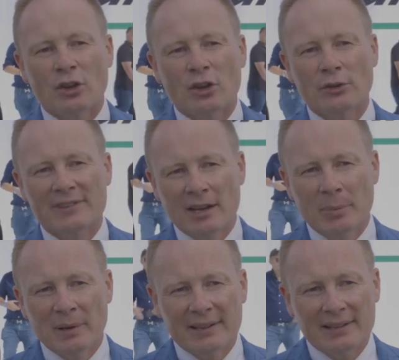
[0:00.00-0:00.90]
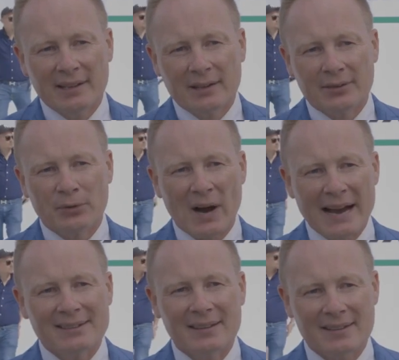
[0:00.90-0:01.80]
Sustainability is for
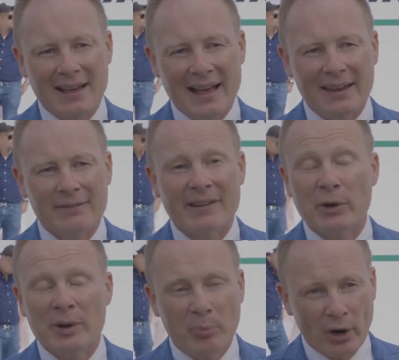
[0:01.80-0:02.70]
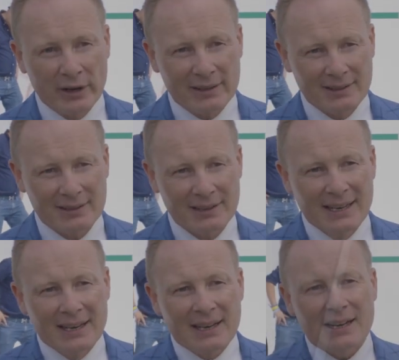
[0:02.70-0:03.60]
us in design very important.
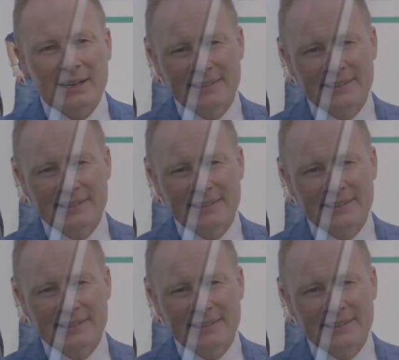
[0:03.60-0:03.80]
Uh,